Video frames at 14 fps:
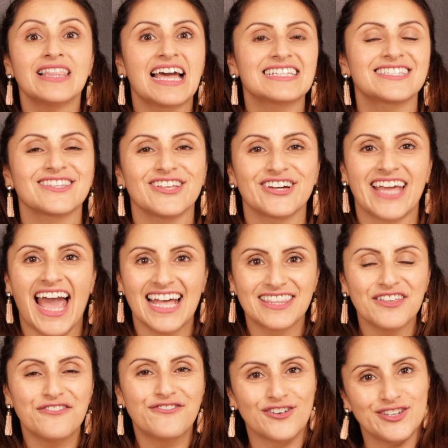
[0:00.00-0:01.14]
let's look at
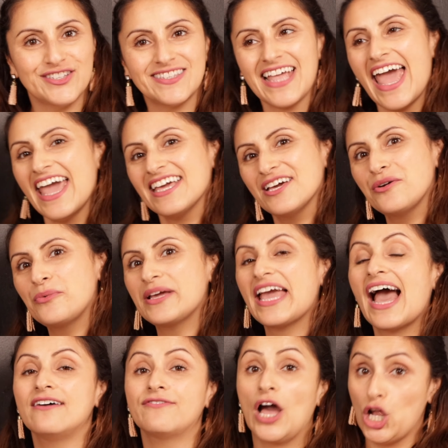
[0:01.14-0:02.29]
the first day. We
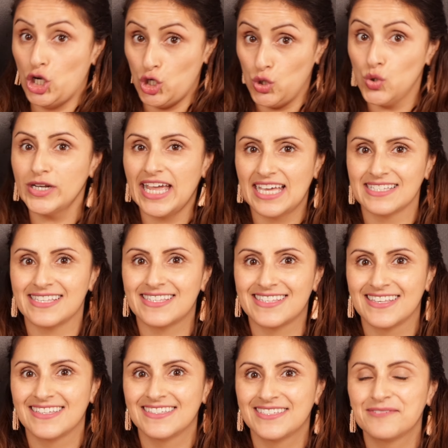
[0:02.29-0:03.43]
have lunes.
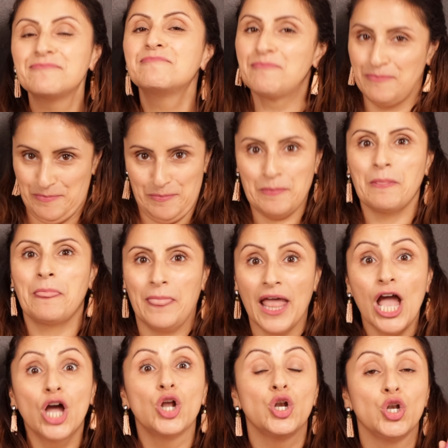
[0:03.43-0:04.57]

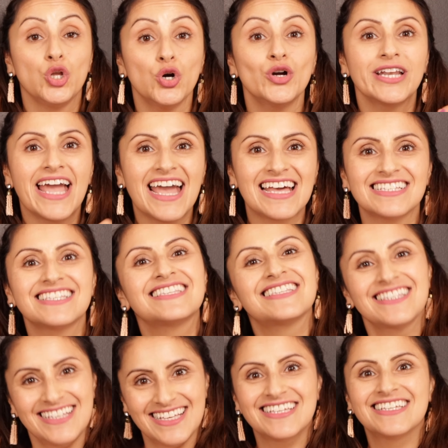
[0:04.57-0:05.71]

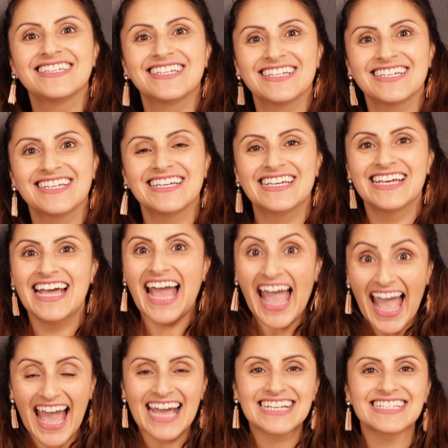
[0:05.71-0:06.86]
Lunes.
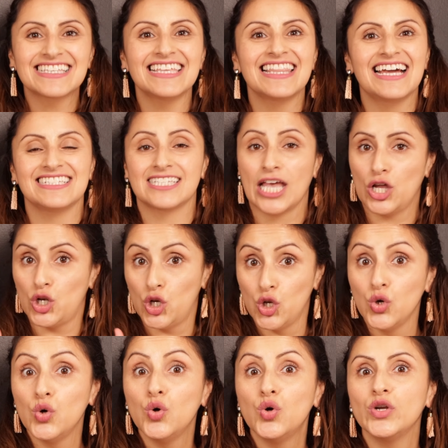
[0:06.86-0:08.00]
Excellent.
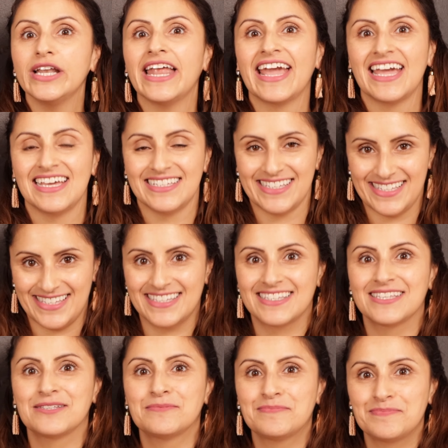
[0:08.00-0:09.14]
Lunes.
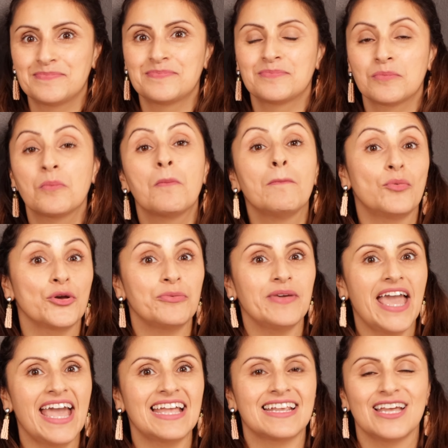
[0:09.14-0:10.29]
Muy
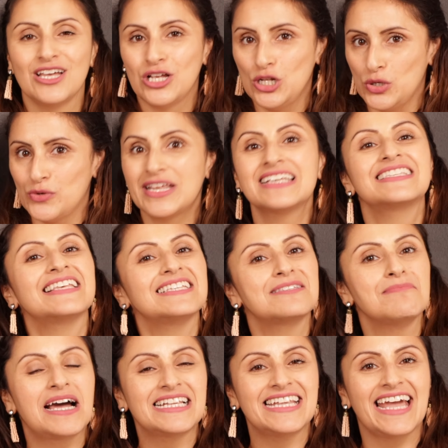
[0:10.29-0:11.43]
bien. Lunes is
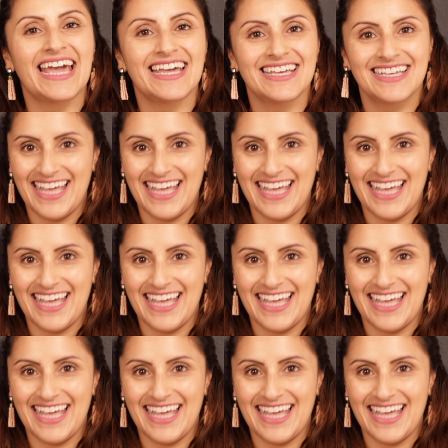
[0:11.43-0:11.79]
Monday.